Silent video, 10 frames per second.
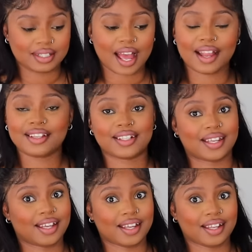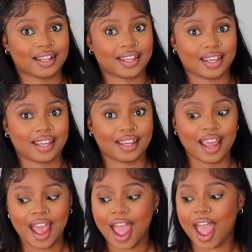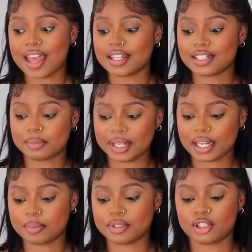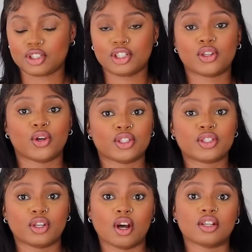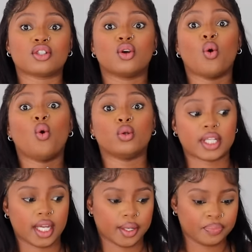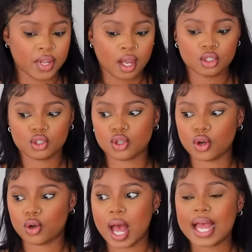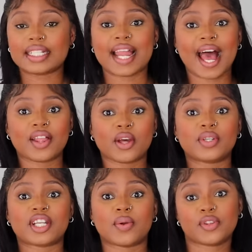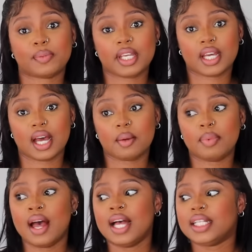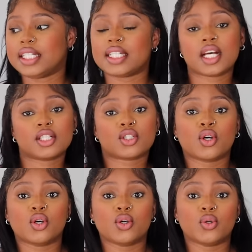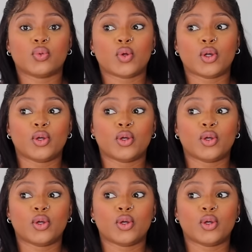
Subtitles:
I look good, okay. And this makeup is literally going to last all day. So now that we're done with the makeup, let us go